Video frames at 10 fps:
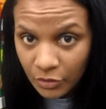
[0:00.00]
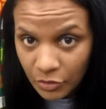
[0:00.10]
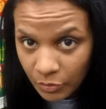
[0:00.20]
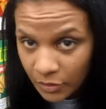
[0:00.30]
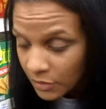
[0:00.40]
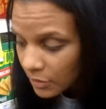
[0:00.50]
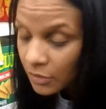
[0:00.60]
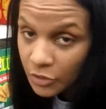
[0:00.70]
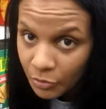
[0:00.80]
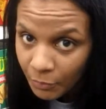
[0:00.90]
Source,
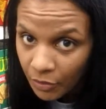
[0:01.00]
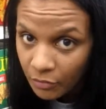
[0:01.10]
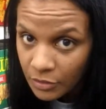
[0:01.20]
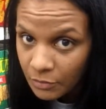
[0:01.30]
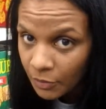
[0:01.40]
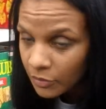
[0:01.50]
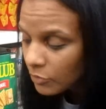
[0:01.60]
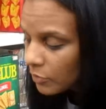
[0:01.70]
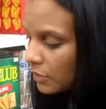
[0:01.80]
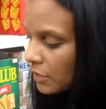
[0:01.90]
tomorrow Smart
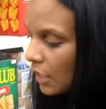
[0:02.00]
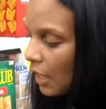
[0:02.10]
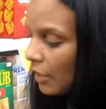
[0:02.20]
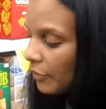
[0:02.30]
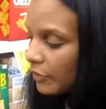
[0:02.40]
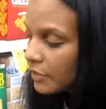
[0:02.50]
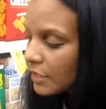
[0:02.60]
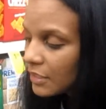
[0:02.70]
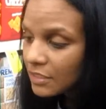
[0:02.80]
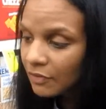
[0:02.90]
Source, there is a
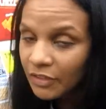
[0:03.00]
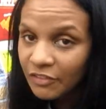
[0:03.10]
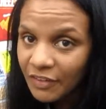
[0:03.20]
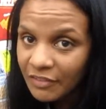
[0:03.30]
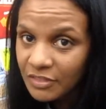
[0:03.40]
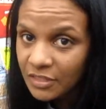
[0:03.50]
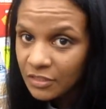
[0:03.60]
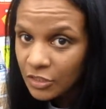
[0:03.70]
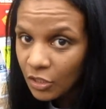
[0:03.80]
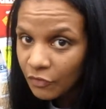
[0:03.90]

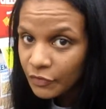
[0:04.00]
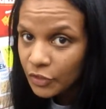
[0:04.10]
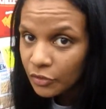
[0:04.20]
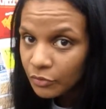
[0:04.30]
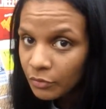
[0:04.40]
75¢ off 2